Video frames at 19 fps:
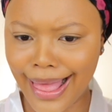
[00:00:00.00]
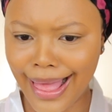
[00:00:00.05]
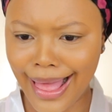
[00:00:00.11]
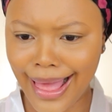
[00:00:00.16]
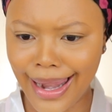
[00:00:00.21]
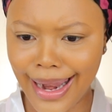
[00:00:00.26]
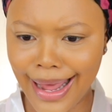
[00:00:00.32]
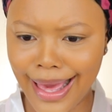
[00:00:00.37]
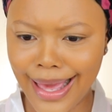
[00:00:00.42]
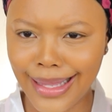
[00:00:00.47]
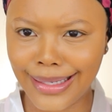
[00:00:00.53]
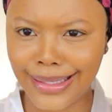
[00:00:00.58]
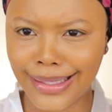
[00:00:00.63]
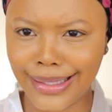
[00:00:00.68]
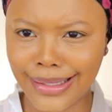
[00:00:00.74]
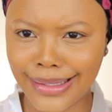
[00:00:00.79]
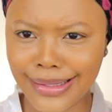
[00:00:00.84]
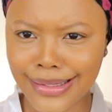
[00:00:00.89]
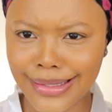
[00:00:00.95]
I like
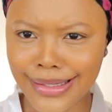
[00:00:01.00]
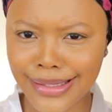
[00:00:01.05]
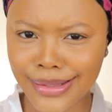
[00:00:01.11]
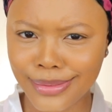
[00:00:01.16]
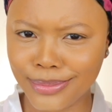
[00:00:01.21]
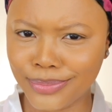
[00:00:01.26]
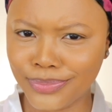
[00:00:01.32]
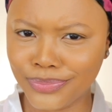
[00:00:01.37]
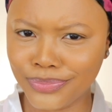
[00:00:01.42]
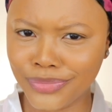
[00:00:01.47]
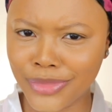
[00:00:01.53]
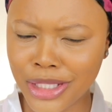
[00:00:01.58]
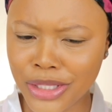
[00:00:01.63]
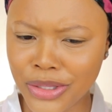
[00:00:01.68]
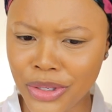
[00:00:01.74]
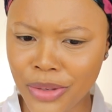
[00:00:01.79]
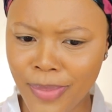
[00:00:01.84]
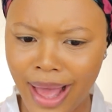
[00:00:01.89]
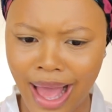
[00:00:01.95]
this.
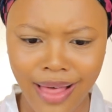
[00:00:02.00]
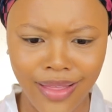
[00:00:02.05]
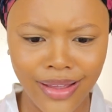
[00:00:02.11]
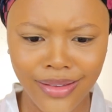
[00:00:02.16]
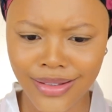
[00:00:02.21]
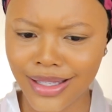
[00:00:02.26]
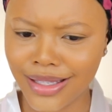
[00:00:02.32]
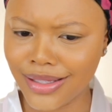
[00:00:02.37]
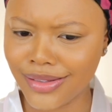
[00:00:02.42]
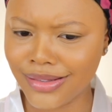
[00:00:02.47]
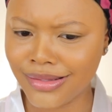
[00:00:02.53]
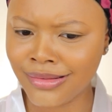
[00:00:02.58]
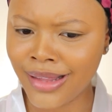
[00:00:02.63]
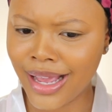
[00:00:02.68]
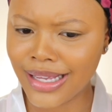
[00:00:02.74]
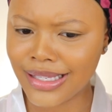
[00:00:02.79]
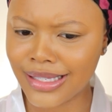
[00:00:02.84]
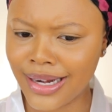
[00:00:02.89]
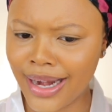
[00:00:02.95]
This little palette
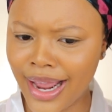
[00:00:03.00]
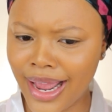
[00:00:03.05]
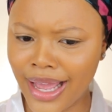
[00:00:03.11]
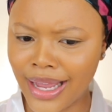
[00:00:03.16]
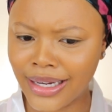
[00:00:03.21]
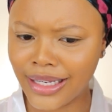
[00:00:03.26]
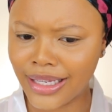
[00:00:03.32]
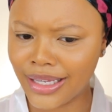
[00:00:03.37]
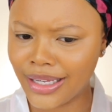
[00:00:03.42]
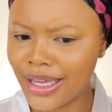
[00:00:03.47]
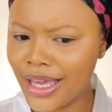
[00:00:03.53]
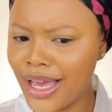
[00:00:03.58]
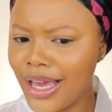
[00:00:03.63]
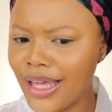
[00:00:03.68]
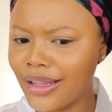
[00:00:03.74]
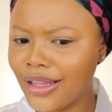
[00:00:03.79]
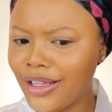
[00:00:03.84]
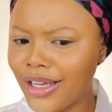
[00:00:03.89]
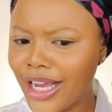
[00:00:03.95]
nice and handy.
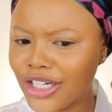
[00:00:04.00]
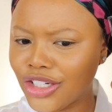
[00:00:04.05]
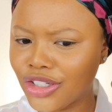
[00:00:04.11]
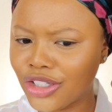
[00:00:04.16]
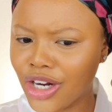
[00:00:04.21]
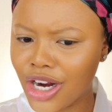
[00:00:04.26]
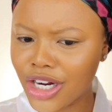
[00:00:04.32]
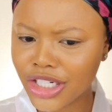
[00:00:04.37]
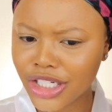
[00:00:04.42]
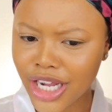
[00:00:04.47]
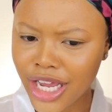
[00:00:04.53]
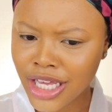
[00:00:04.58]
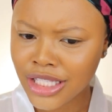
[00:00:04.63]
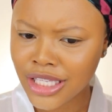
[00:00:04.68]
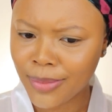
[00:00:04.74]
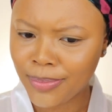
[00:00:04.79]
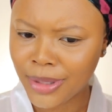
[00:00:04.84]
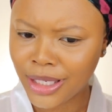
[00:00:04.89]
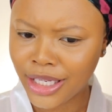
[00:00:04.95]
Then got your dark
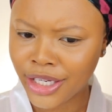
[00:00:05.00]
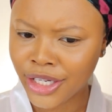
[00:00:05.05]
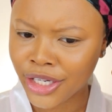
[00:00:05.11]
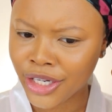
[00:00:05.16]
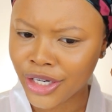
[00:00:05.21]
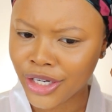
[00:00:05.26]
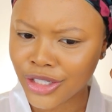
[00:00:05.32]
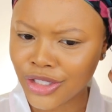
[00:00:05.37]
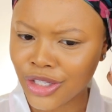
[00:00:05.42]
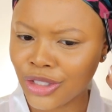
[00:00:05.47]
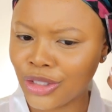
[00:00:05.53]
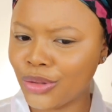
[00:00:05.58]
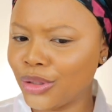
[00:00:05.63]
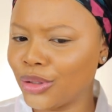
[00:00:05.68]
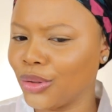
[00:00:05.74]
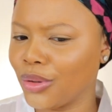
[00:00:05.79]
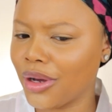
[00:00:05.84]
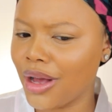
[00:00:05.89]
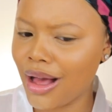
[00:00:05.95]
shades up in here so you can do a
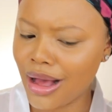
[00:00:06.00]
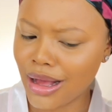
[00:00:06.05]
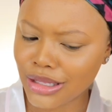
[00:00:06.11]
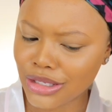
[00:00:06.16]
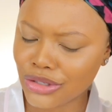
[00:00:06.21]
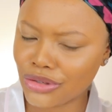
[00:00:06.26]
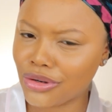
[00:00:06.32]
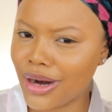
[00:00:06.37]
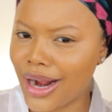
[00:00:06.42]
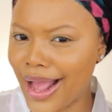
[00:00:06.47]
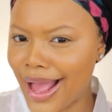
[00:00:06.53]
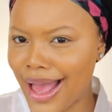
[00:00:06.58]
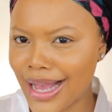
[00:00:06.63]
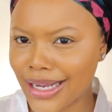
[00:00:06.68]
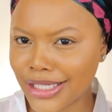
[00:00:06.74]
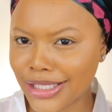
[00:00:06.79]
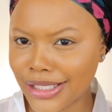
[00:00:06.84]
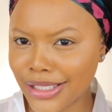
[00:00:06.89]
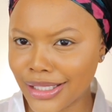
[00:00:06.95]
little contour
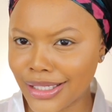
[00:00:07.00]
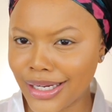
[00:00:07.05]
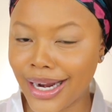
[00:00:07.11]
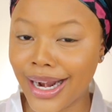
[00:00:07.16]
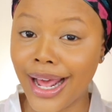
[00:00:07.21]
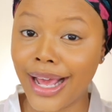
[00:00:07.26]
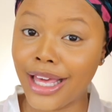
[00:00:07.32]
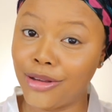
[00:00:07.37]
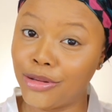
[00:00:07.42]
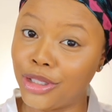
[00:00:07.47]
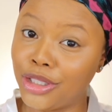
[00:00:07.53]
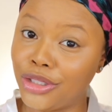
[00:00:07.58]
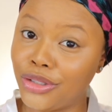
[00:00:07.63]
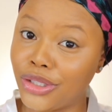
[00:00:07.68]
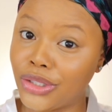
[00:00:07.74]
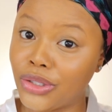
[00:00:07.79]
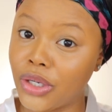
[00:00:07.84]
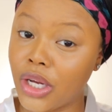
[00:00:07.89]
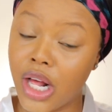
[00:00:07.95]
action. And I am gonna
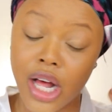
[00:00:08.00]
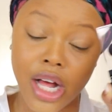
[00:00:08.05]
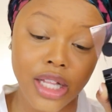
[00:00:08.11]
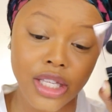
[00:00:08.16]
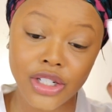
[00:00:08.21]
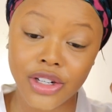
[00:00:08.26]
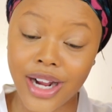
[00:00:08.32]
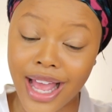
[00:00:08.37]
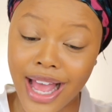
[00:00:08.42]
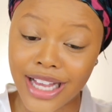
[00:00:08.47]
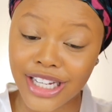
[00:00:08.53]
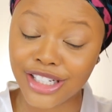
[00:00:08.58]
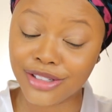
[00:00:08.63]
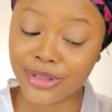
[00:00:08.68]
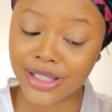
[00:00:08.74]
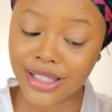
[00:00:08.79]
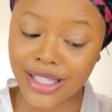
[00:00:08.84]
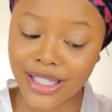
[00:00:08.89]
do a little contour action with